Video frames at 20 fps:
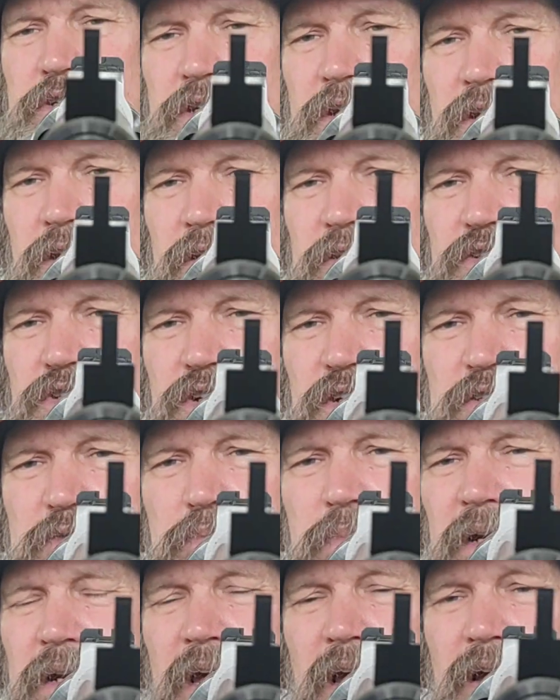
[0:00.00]
jugs
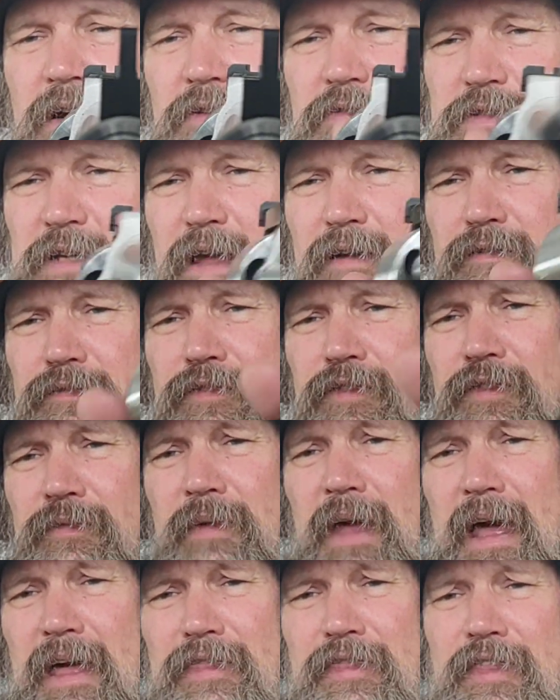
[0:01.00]
just because
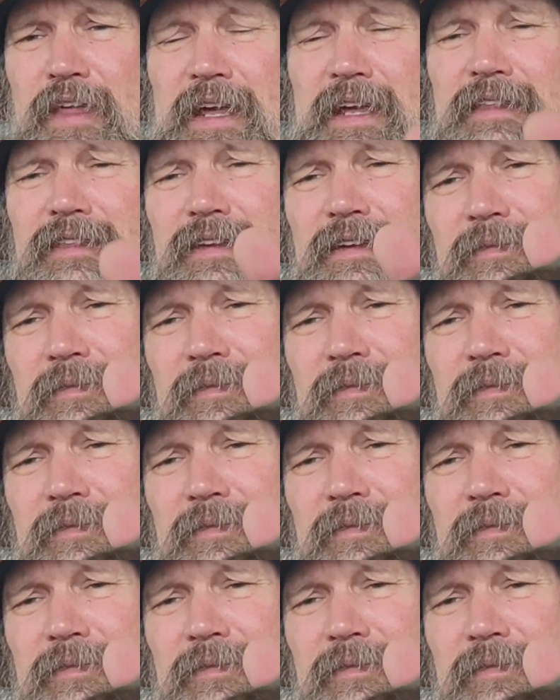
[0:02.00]
I think